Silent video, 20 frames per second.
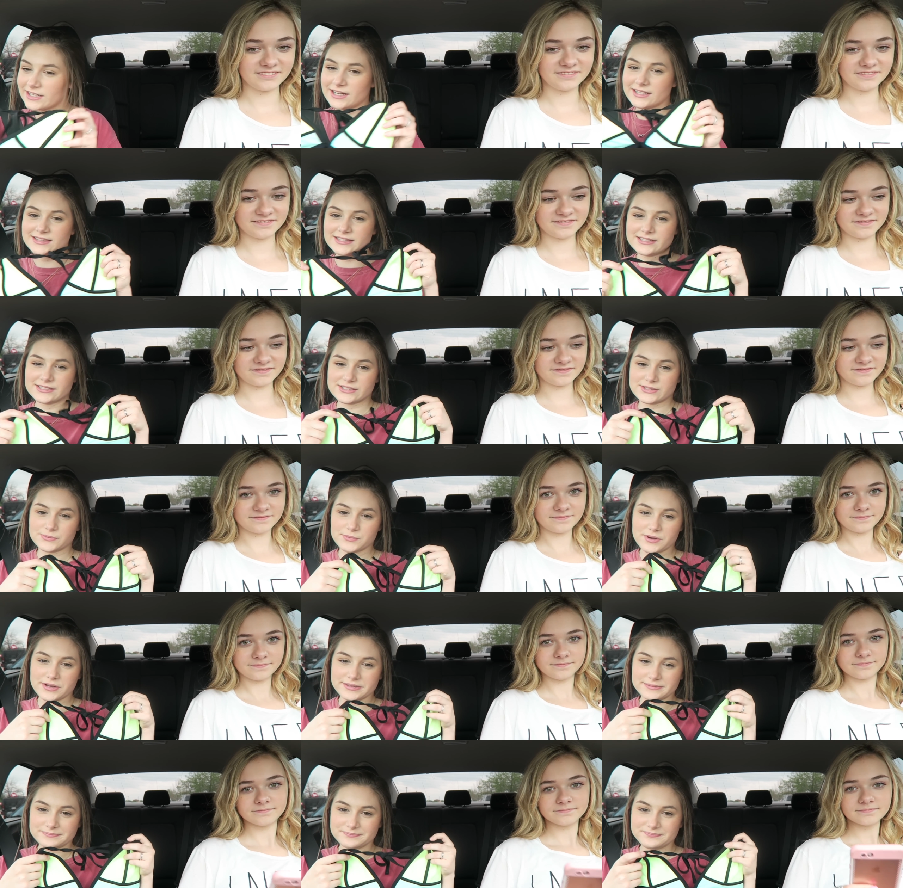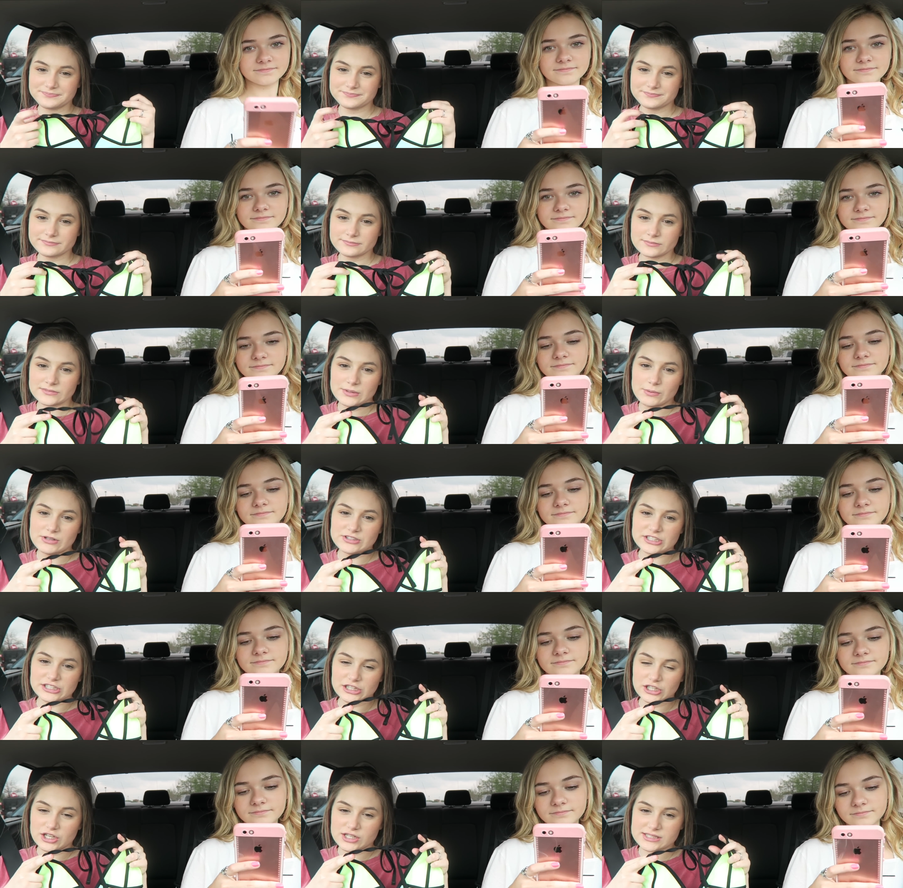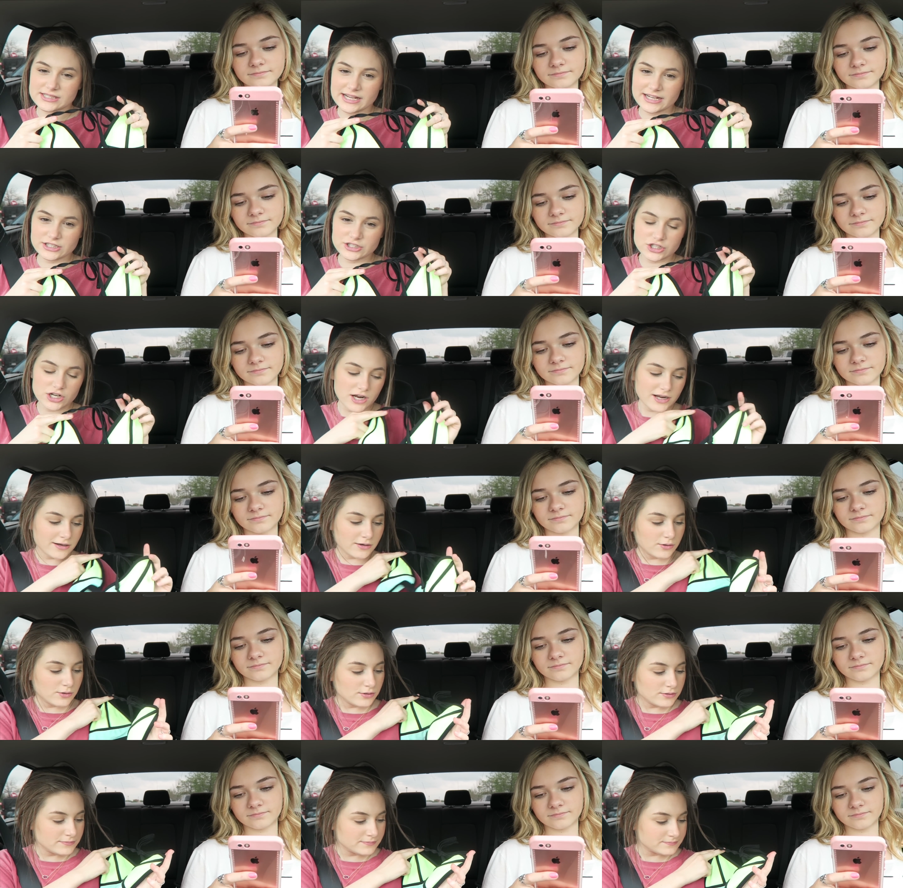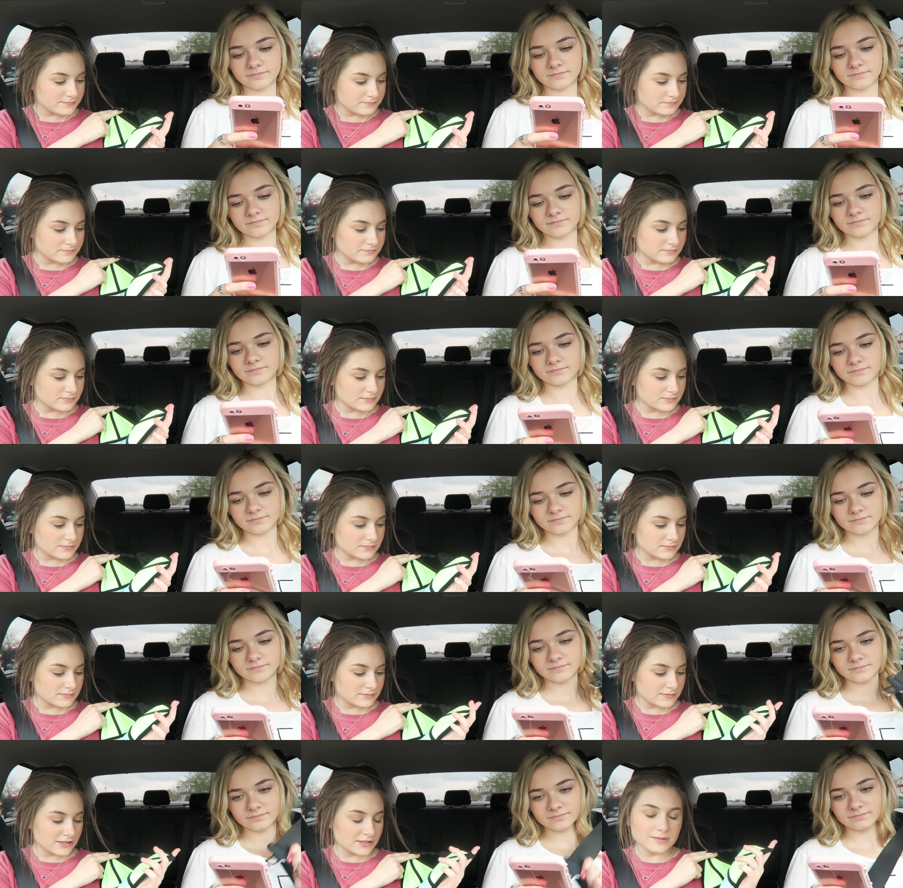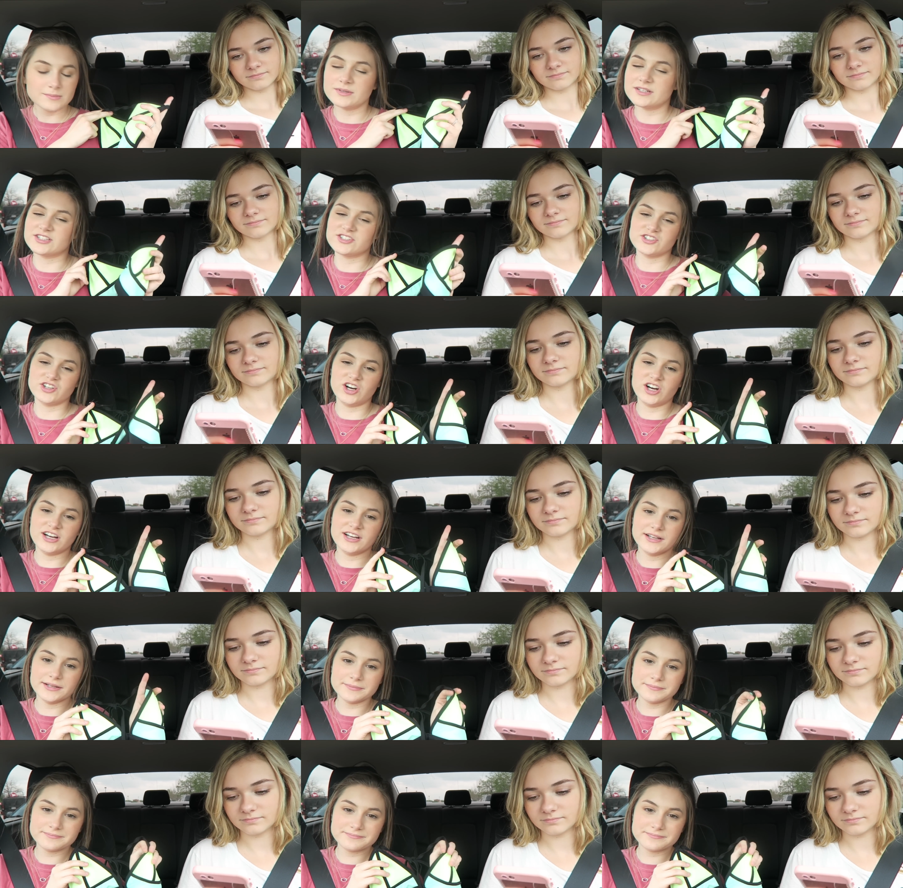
Speaker 1: So I got this one, which it looks like a triangle, but it's not.